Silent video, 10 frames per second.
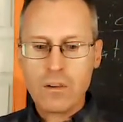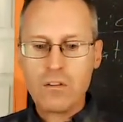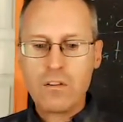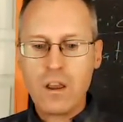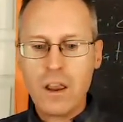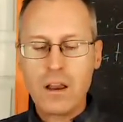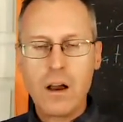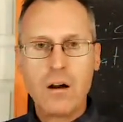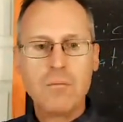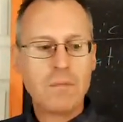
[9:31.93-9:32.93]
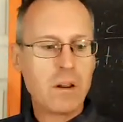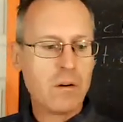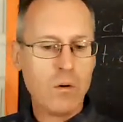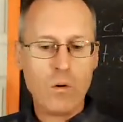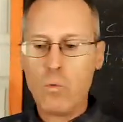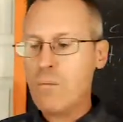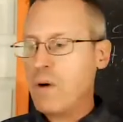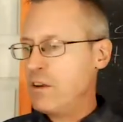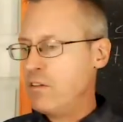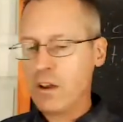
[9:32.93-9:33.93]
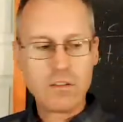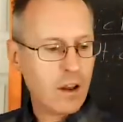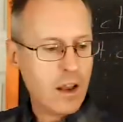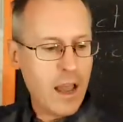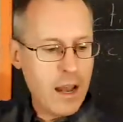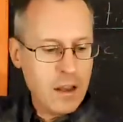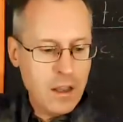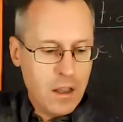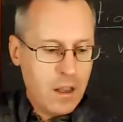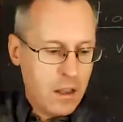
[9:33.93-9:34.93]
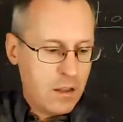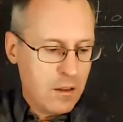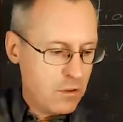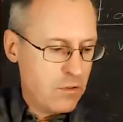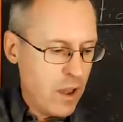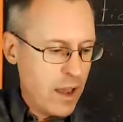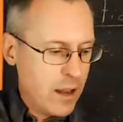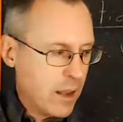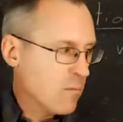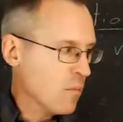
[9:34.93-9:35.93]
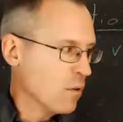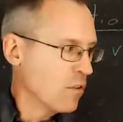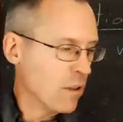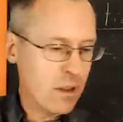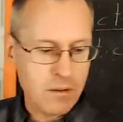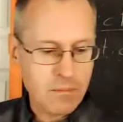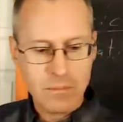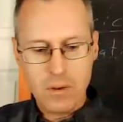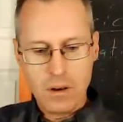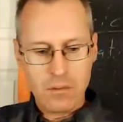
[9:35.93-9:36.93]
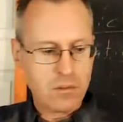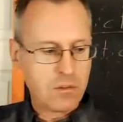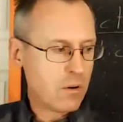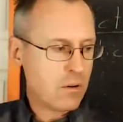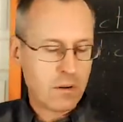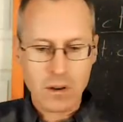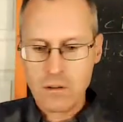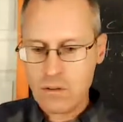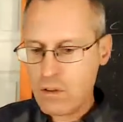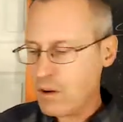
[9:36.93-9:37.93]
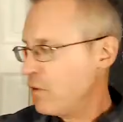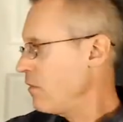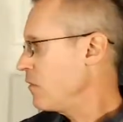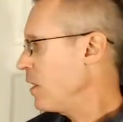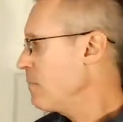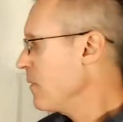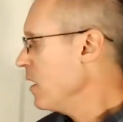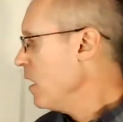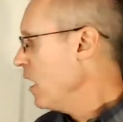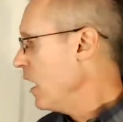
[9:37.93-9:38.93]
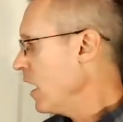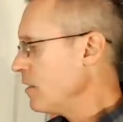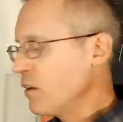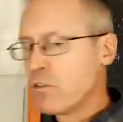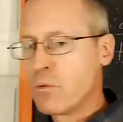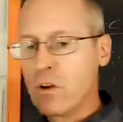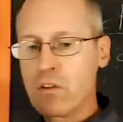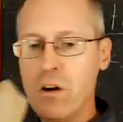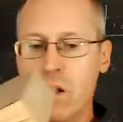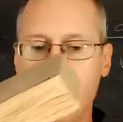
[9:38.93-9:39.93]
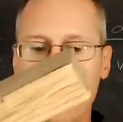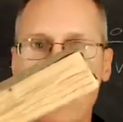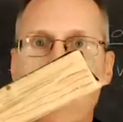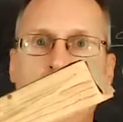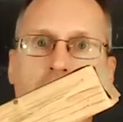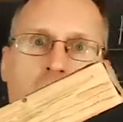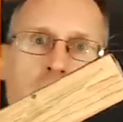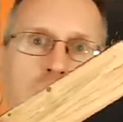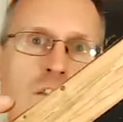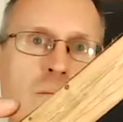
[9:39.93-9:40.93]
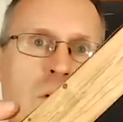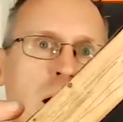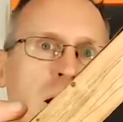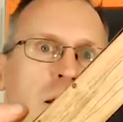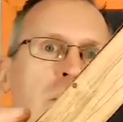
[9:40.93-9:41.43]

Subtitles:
This is a old 1x6 that I had in the shed. I got most of the dirt and stuff off of it, and this is what's called a friction block.